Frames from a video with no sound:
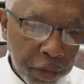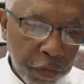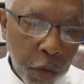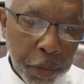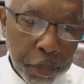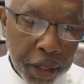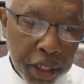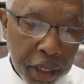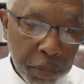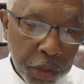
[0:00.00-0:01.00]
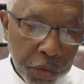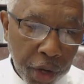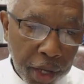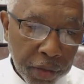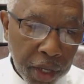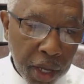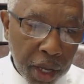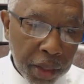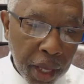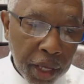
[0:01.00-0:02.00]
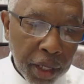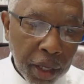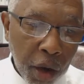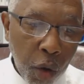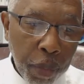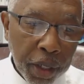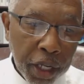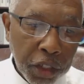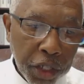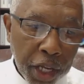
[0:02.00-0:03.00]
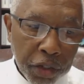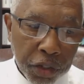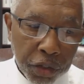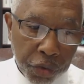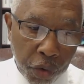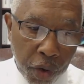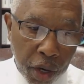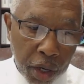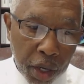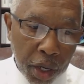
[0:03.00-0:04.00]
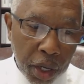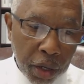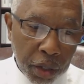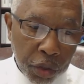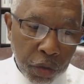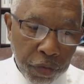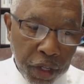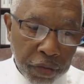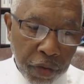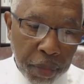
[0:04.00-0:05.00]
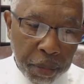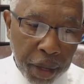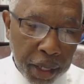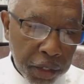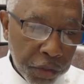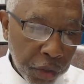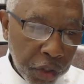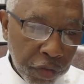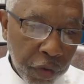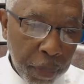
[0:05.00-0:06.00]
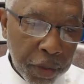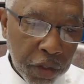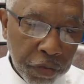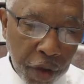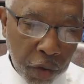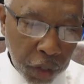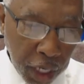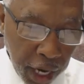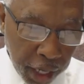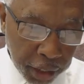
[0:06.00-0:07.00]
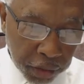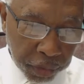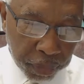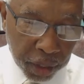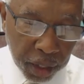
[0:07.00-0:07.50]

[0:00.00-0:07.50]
Before permitting him to dress, they opened a chest drawer 2 feet from the bed in search of weapons and found narcotics.